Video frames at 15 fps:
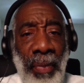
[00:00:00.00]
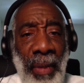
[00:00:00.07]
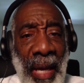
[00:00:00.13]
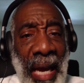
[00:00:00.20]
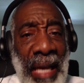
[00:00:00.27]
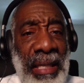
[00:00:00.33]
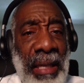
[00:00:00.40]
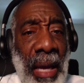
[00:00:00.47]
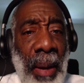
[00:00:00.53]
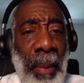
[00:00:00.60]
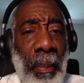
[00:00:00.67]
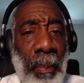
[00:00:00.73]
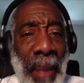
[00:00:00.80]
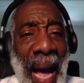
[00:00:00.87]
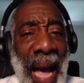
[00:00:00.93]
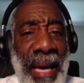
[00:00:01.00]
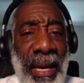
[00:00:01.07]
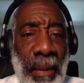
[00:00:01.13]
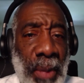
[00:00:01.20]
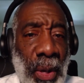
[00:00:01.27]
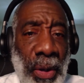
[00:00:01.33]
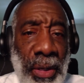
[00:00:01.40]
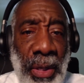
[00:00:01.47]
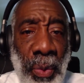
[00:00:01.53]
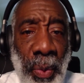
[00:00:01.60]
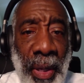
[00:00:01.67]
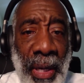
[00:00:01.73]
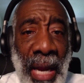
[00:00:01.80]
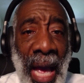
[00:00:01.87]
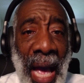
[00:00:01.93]
It's my community
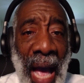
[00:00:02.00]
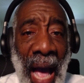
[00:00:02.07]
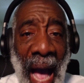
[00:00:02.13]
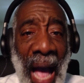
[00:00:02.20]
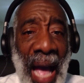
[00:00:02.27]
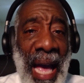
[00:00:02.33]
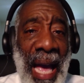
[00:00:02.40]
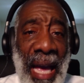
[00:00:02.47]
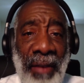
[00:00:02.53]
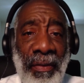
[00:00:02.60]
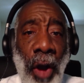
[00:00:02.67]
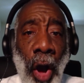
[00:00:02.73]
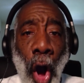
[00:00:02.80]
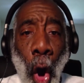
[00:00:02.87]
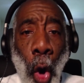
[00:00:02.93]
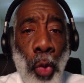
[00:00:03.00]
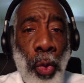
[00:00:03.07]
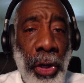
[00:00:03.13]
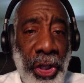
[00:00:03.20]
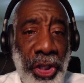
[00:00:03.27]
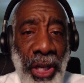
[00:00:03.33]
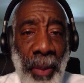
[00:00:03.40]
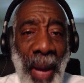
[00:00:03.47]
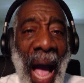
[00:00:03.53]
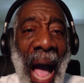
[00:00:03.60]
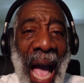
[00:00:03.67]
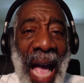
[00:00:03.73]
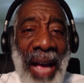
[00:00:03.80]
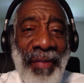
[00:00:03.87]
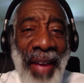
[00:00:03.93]
when I have ownership, I
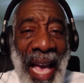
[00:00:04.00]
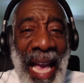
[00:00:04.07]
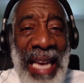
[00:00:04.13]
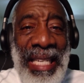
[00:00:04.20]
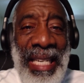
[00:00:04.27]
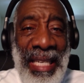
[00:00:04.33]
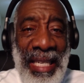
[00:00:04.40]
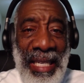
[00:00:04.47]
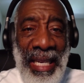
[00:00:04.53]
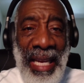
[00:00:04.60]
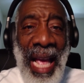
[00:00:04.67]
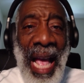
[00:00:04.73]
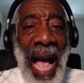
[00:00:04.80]
have agency,